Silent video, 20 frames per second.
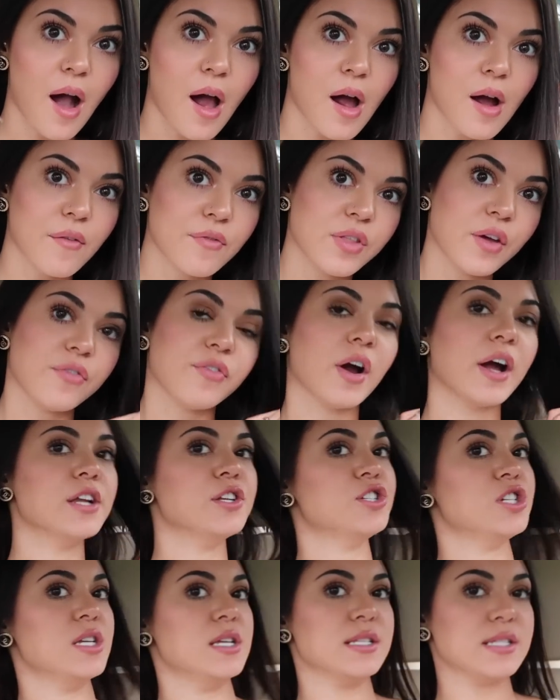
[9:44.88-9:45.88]
of the
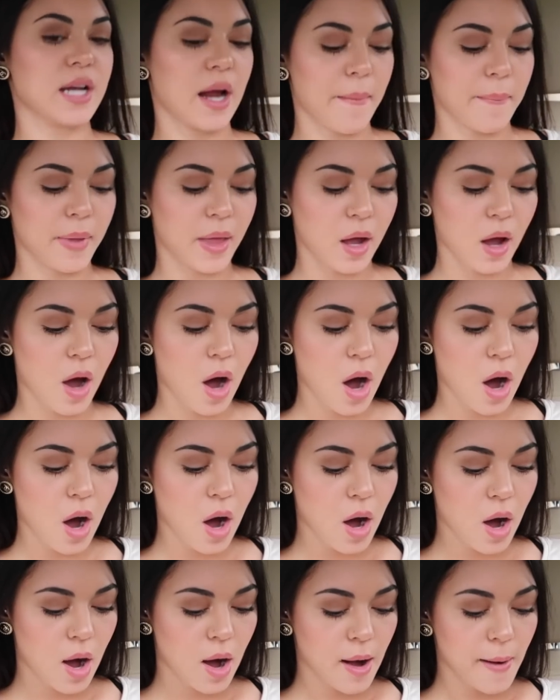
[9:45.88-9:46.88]
fried cheese, and I'm like,
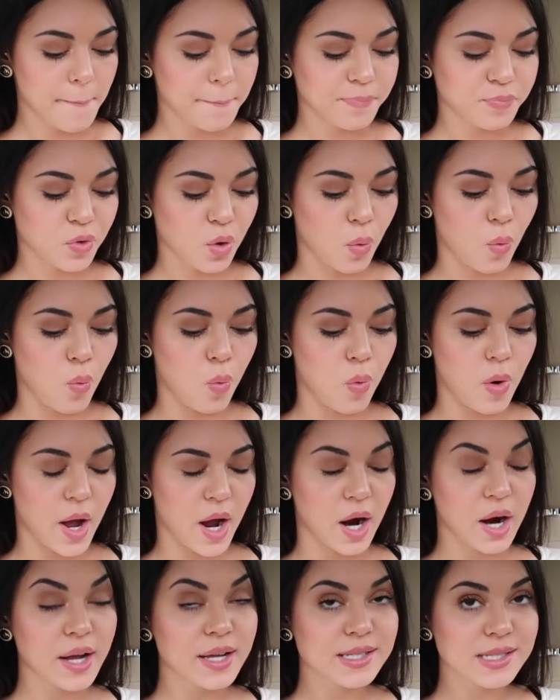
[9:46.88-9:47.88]
oh,
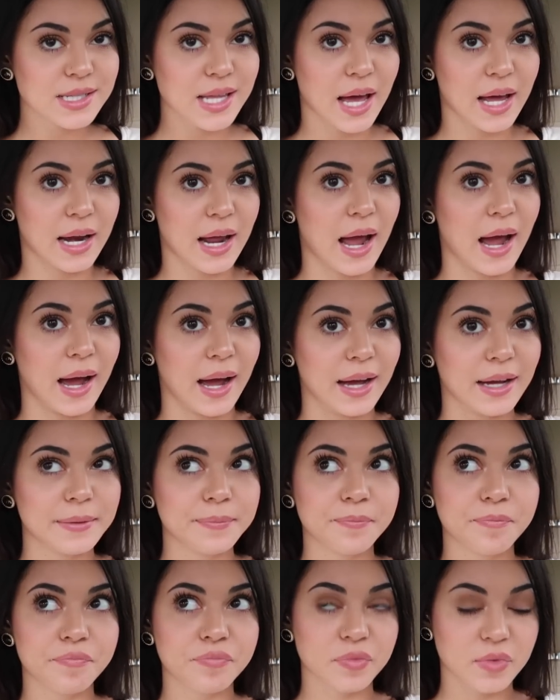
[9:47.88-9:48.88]
where is that
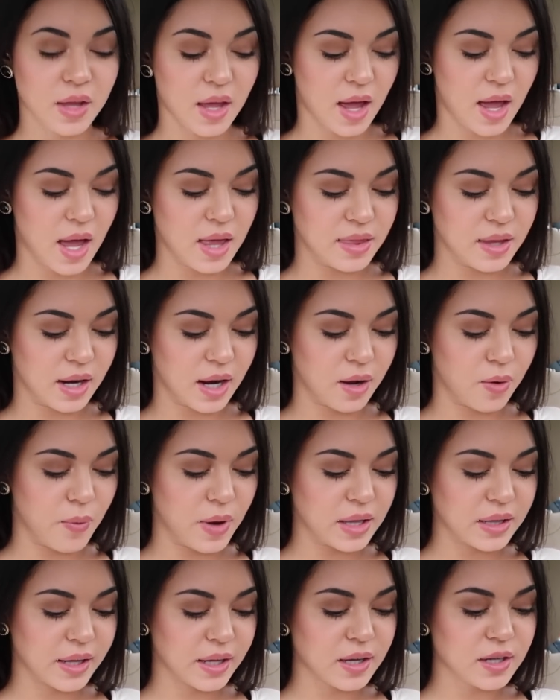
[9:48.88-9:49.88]
at? And then I
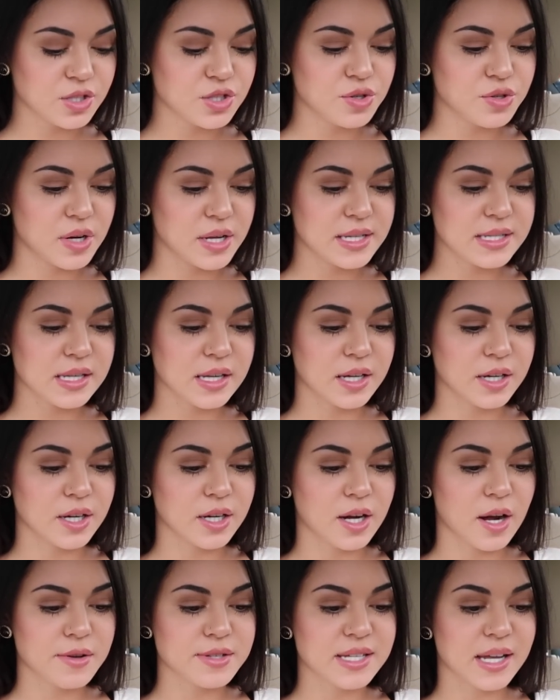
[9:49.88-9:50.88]
went like 2 days
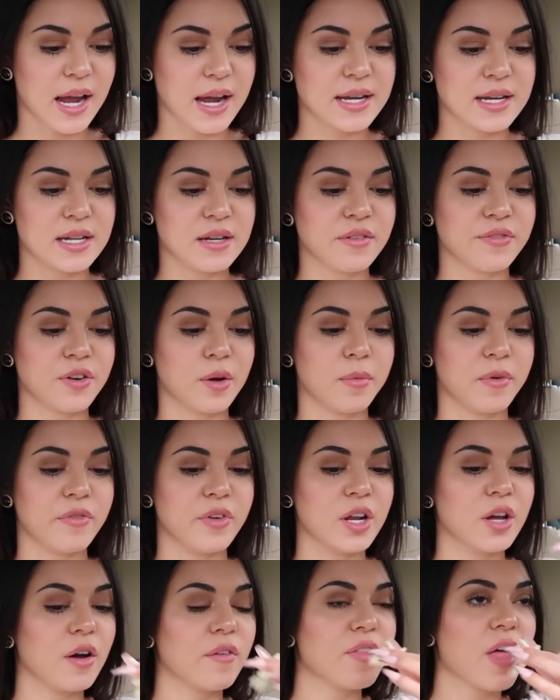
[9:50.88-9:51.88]
later, I was like, I need to film a
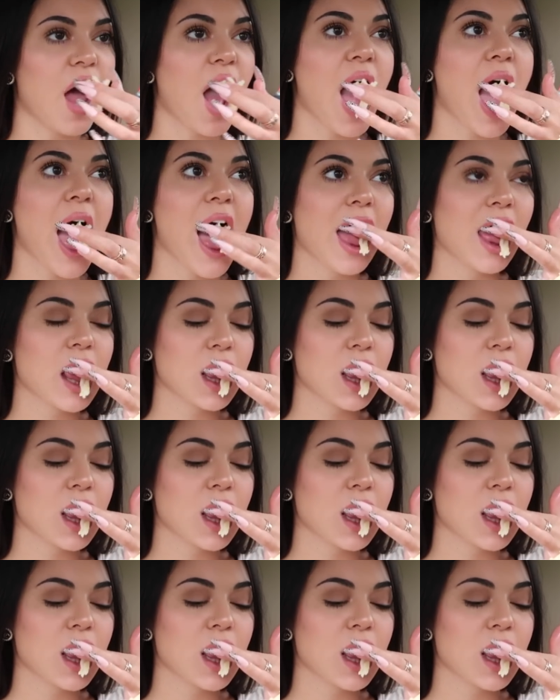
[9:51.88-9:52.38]
video of that.